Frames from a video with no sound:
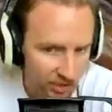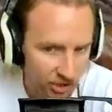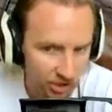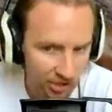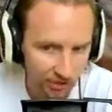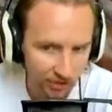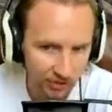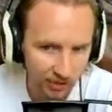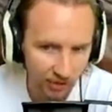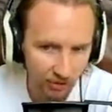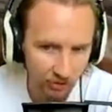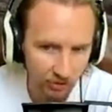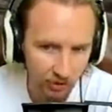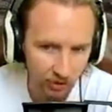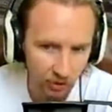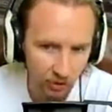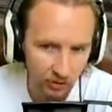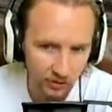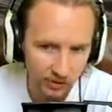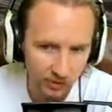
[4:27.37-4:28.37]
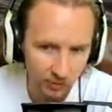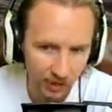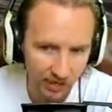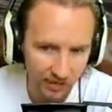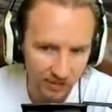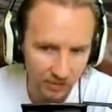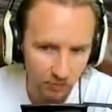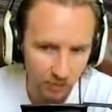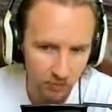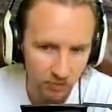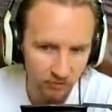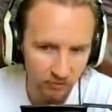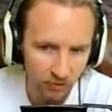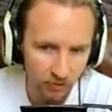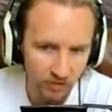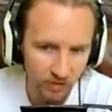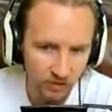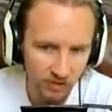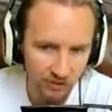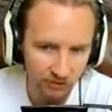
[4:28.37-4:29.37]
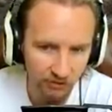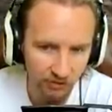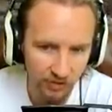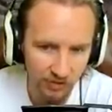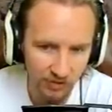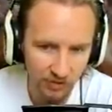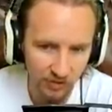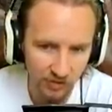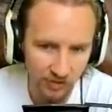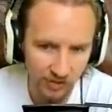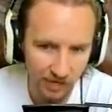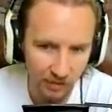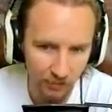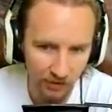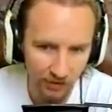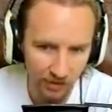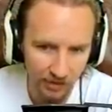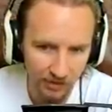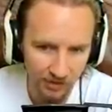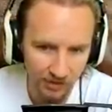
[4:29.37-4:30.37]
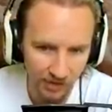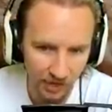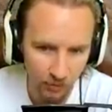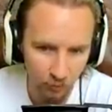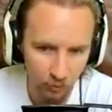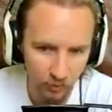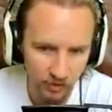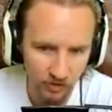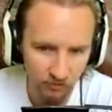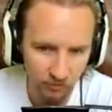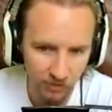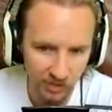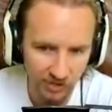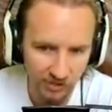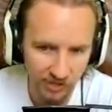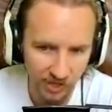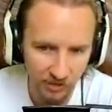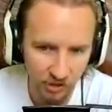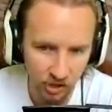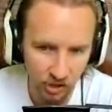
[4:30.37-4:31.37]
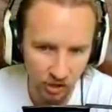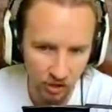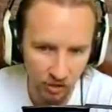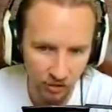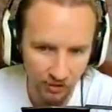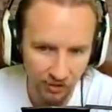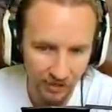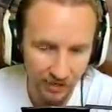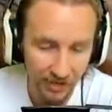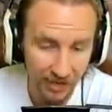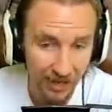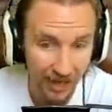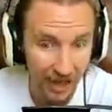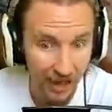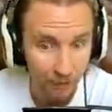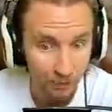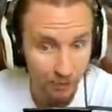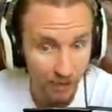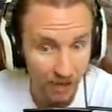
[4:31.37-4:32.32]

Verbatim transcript: a shell there on the Kunze Panzer. Maybe if I was using vertical stabilizers, I wouldn't have missed that shot. And